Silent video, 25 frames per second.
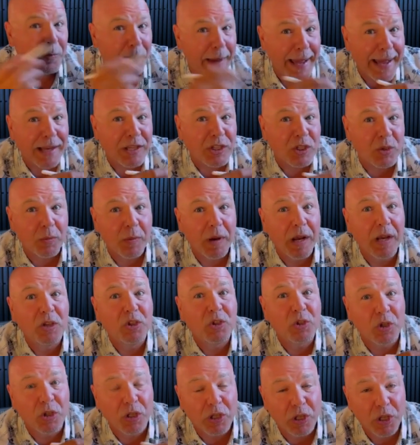maximize
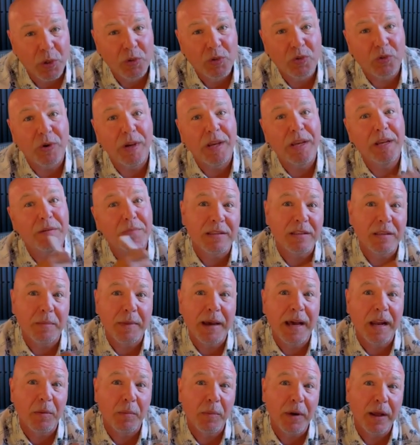your close rate, the
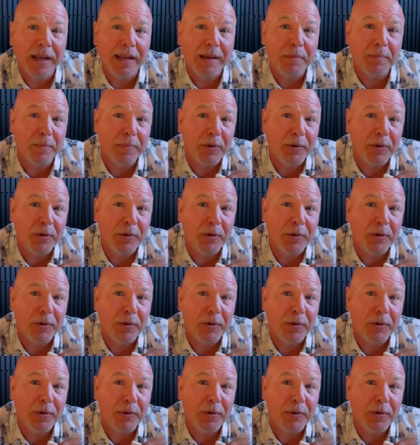amount of money